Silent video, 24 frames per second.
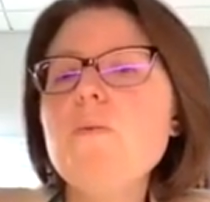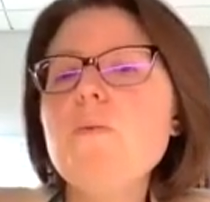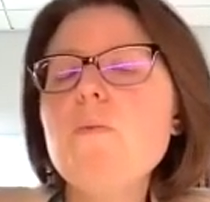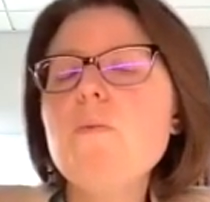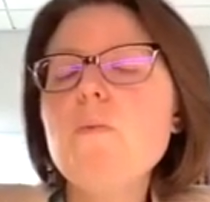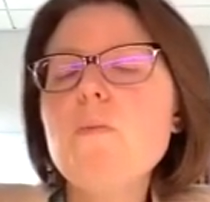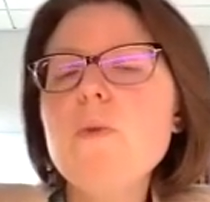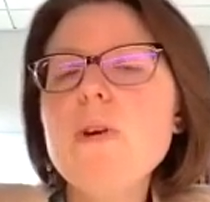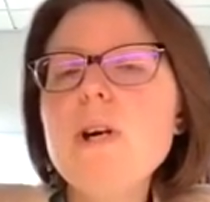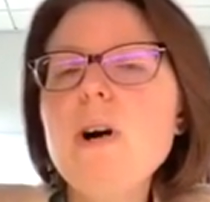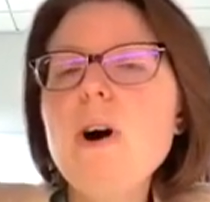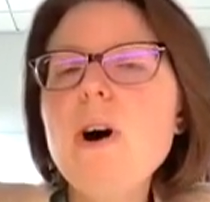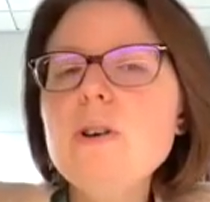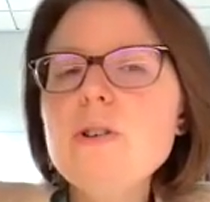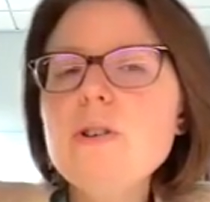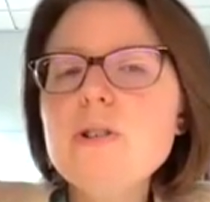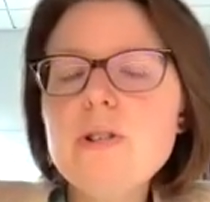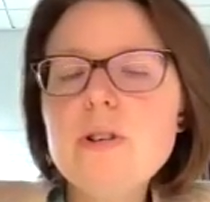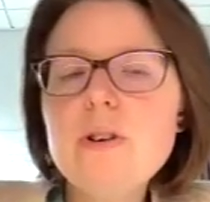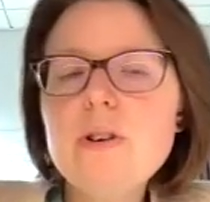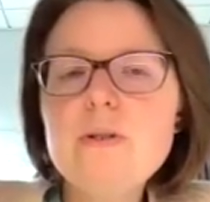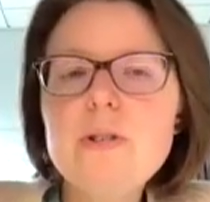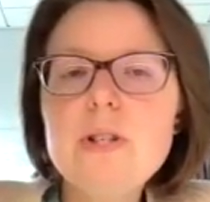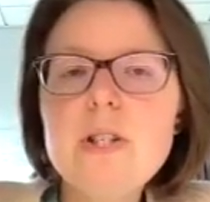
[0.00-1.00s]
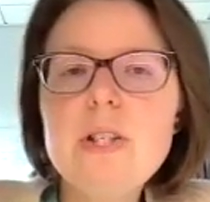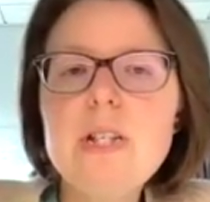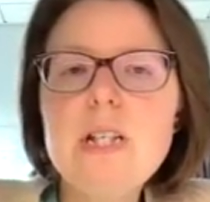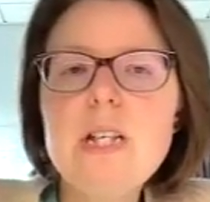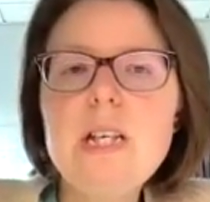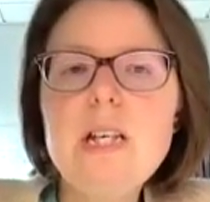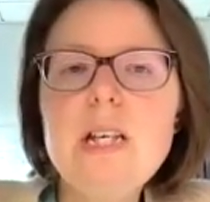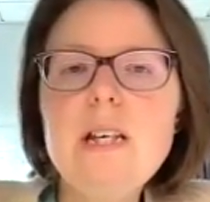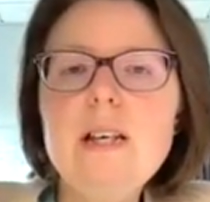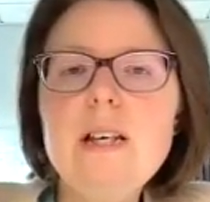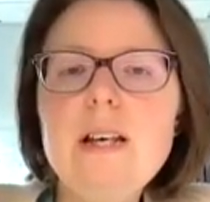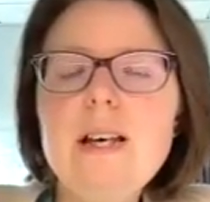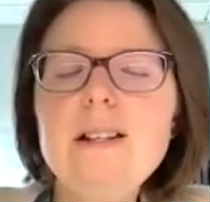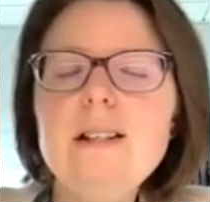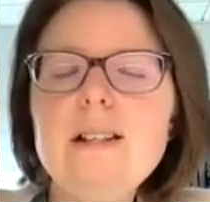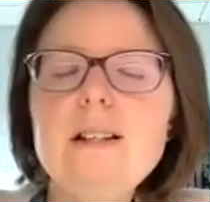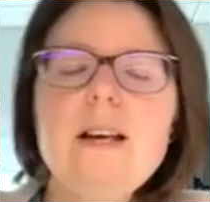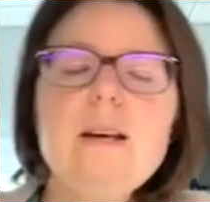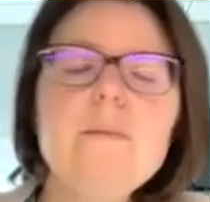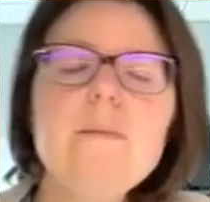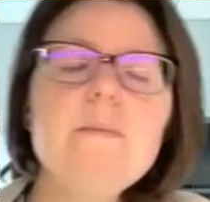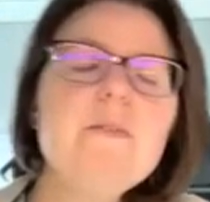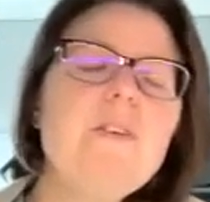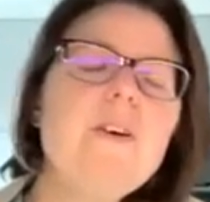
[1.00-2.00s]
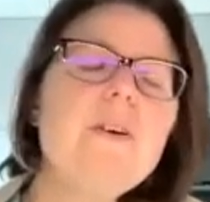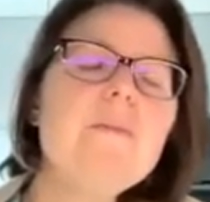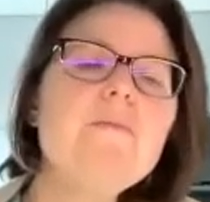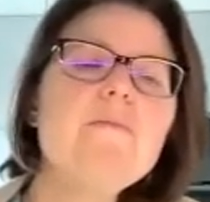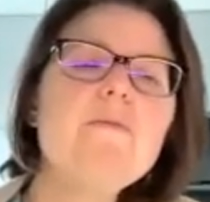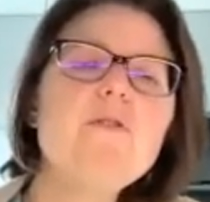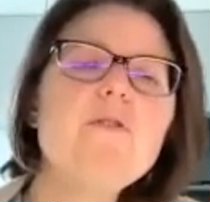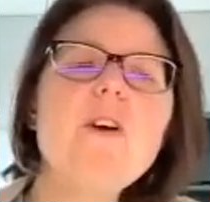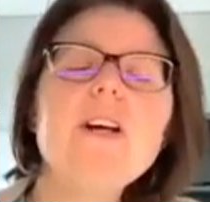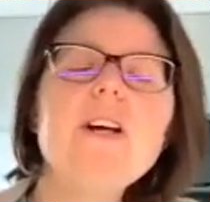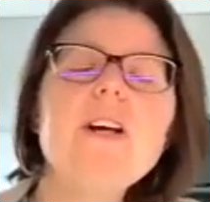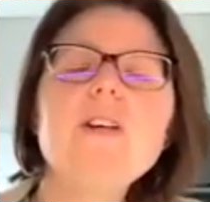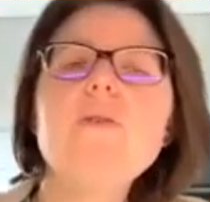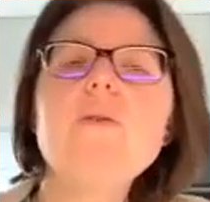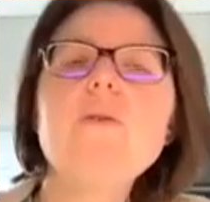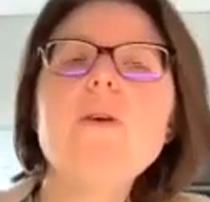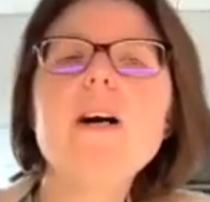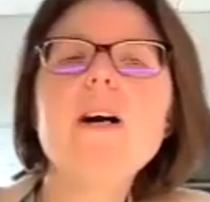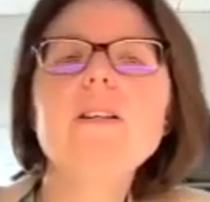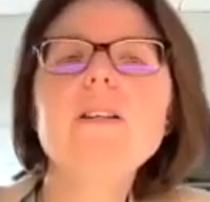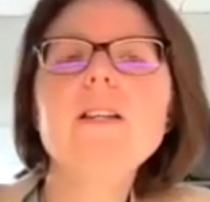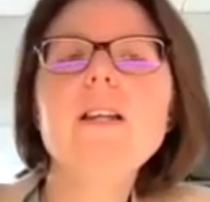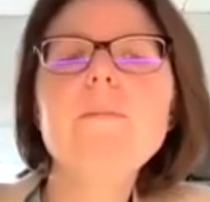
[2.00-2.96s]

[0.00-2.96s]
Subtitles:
we also see, and before I go on,